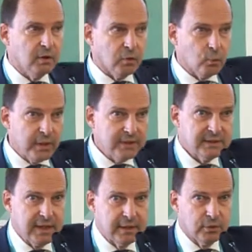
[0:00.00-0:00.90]
On one
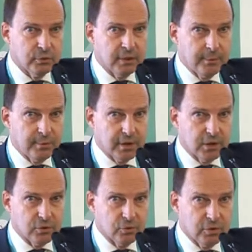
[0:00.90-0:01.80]
side, on the
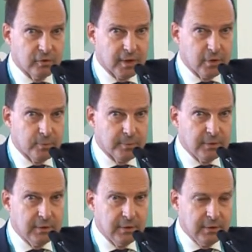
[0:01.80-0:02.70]
application
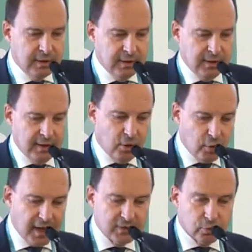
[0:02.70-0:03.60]
development,
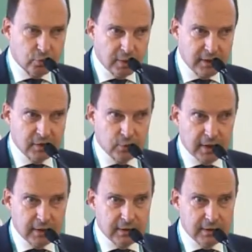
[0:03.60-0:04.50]
Horizon
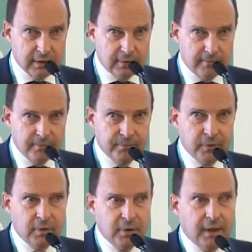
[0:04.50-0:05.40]
2020,
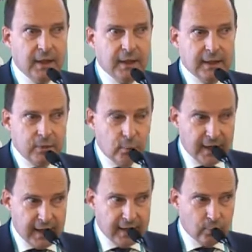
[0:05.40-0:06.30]
we
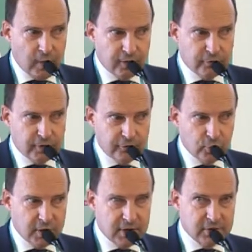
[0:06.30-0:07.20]
are one of the
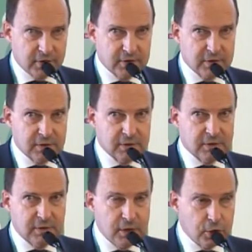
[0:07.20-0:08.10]
few agencies
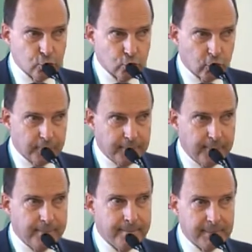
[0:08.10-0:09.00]
in Europe
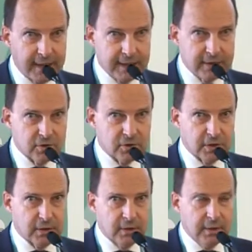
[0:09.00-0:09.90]

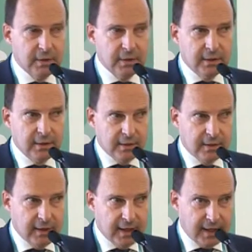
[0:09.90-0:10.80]
managing
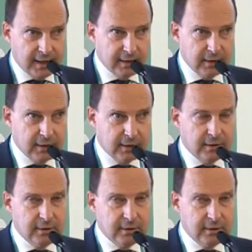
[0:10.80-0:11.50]
R&D.